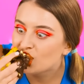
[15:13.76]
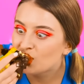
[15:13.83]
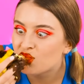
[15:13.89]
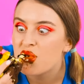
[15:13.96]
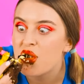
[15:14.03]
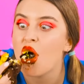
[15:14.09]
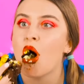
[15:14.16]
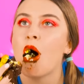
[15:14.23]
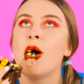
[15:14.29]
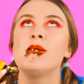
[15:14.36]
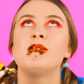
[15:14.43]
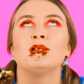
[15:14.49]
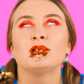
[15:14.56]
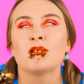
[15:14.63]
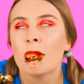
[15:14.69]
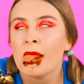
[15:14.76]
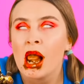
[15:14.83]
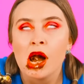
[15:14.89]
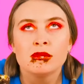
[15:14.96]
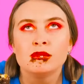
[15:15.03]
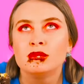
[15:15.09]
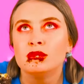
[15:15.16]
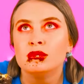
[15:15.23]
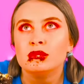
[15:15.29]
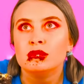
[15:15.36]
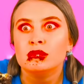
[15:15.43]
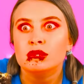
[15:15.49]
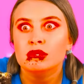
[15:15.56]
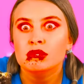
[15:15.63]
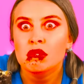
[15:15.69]
Of course.
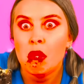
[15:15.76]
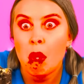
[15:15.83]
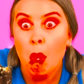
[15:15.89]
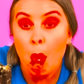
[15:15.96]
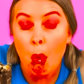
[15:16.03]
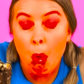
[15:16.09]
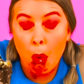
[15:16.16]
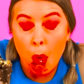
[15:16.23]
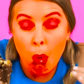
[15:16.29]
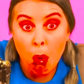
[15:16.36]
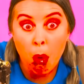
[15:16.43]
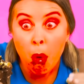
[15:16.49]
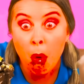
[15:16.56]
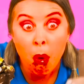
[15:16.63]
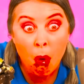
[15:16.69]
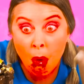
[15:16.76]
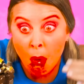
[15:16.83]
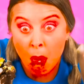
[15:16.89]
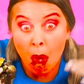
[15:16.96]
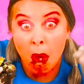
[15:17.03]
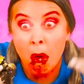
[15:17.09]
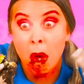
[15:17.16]
But why is it so hot?